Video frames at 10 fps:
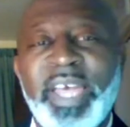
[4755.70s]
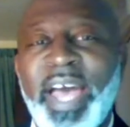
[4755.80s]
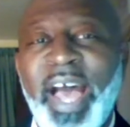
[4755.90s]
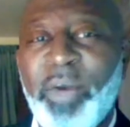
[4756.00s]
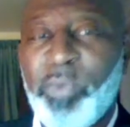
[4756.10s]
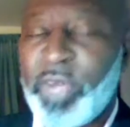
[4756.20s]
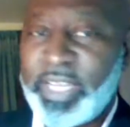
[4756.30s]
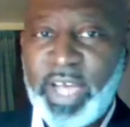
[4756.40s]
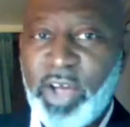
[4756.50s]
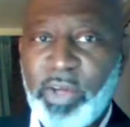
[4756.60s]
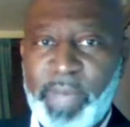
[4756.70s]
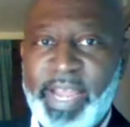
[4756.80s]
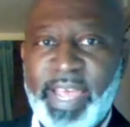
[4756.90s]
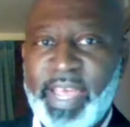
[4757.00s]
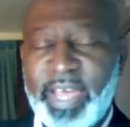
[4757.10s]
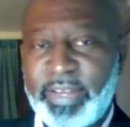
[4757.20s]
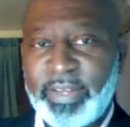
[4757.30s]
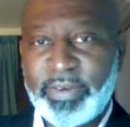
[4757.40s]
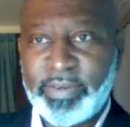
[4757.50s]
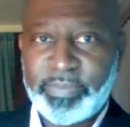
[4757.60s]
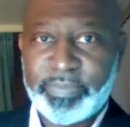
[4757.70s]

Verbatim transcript: Uh, uh we ain't talking about that kind of love.